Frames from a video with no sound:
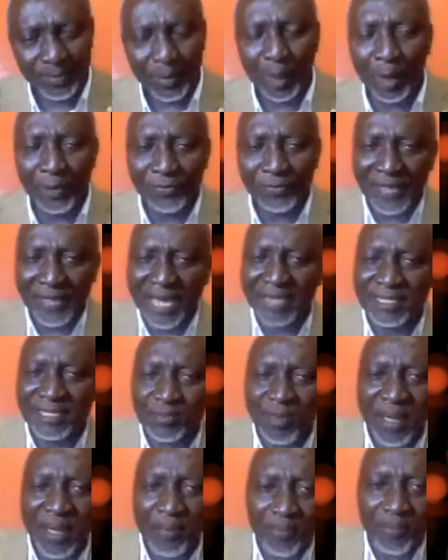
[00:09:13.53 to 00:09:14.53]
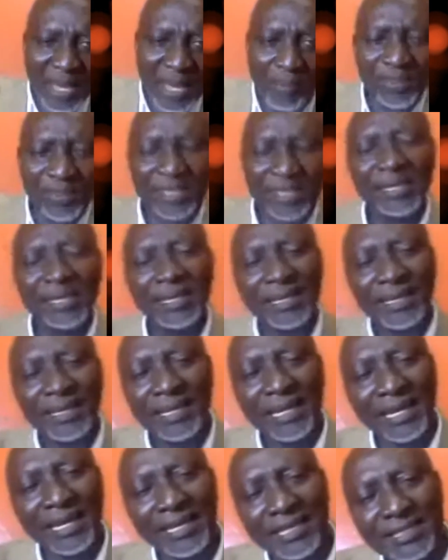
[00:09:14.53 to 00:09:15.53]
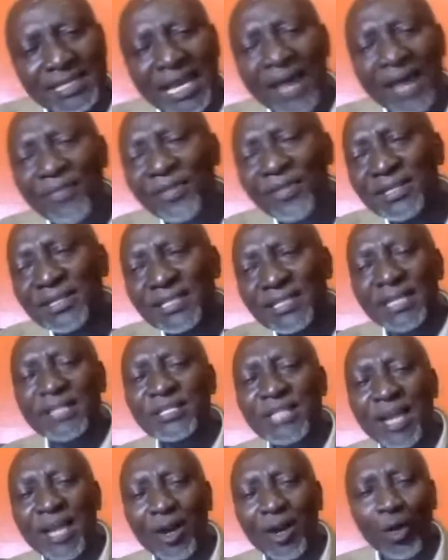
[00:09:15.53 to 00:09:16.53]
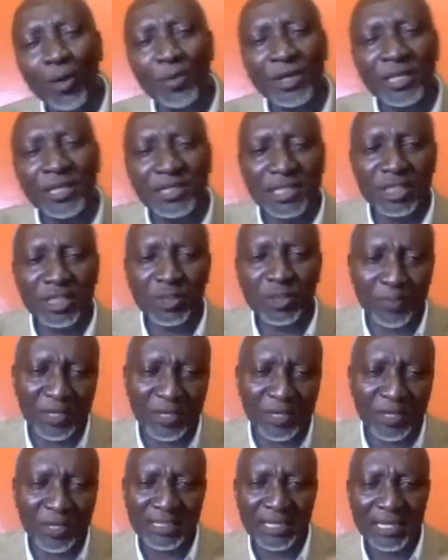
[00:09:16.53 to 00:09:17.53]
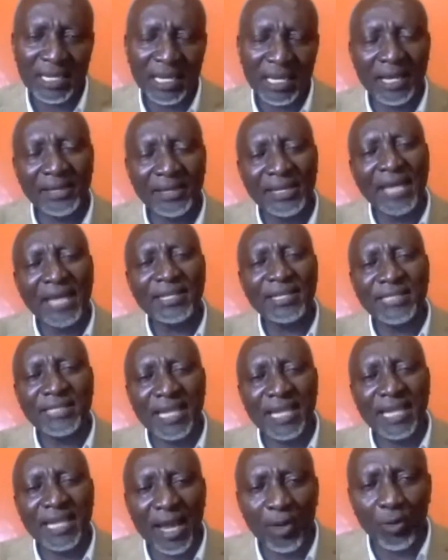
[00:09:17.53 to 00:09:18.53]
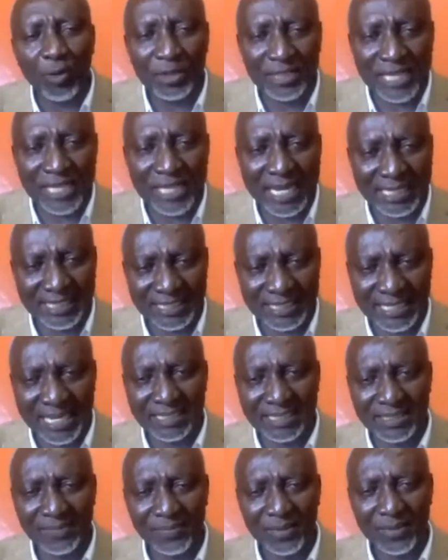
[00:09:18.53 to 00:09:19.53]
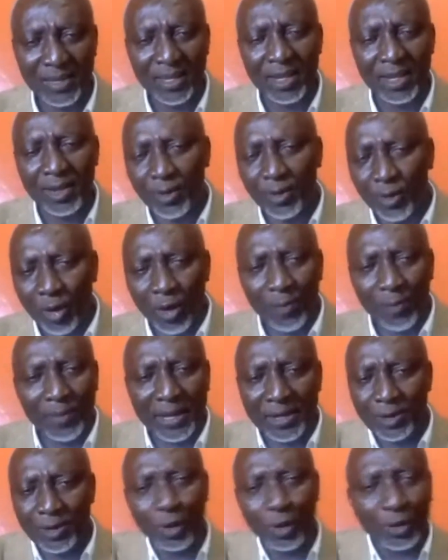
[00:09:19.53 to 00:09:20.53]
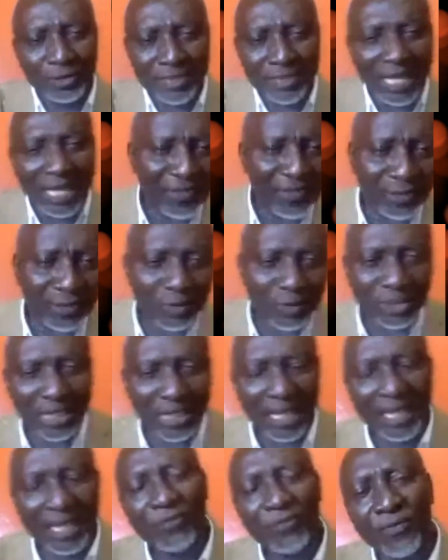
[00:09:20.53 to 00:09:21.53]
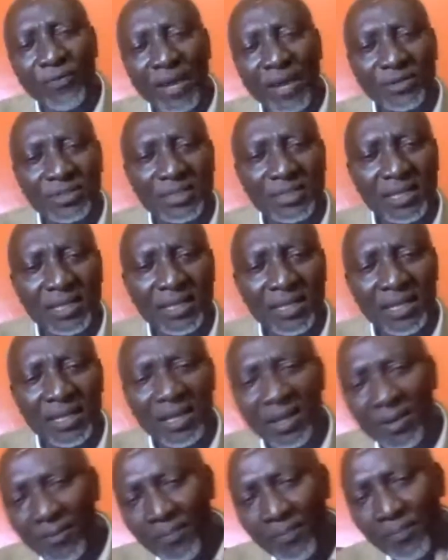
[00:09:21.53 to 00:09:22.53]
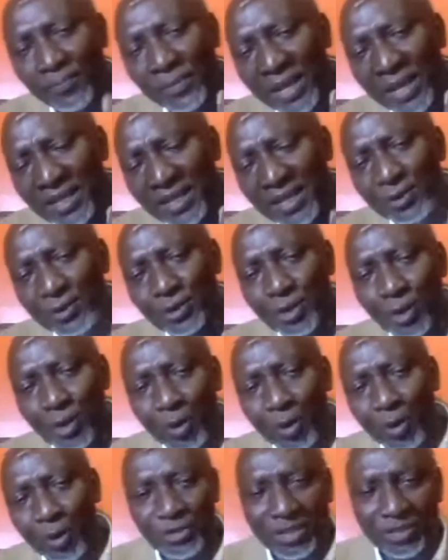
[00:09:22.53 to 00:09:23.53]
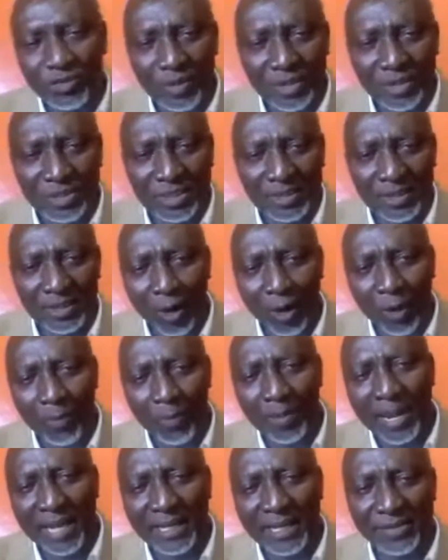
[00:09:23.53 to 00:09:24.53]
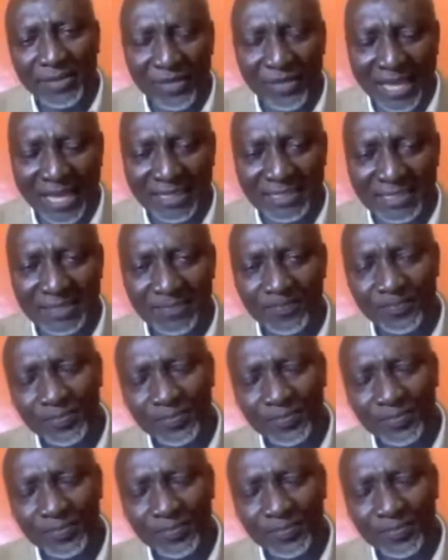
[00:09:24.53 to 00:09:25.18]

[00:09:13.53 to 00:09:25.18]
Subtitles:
and that is my baby, it is how the international community speaks, and that is the language they understand. Nobody goes out there to challenge France. Taking into consideration or mining that